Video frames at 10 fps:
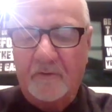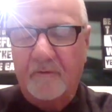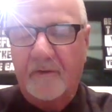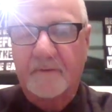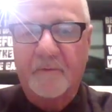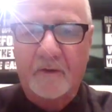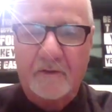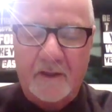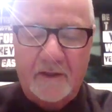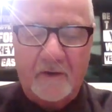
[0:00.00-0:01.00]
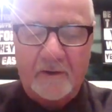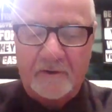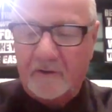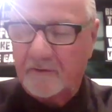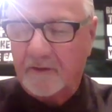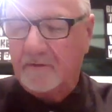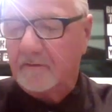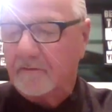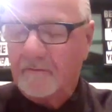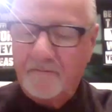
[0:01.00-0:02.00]
this book, like I already told you.
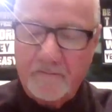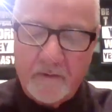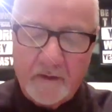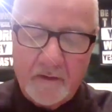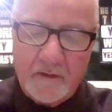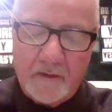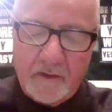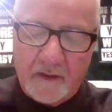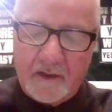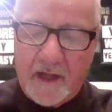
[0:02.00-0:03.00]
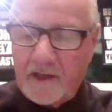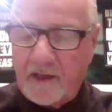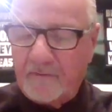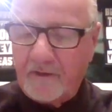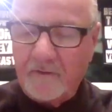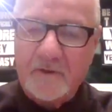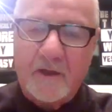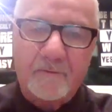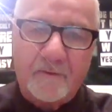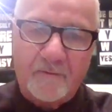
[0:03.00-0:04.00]
And I'll have another
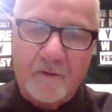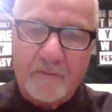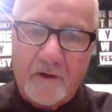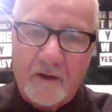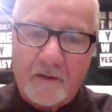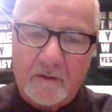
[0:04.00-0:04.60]
chapter for you tomorrow.